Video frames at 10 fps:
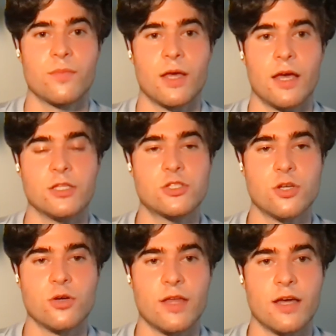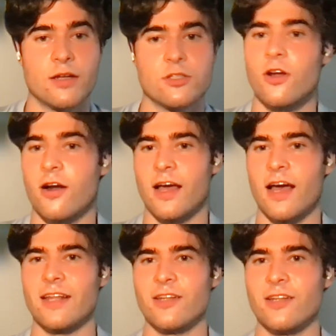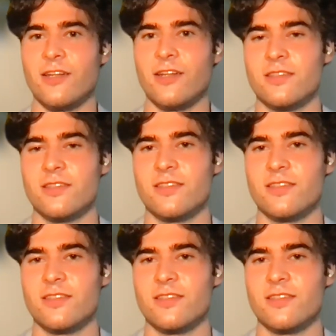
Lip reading: and so then, sorry, I didn't know if you wanted to.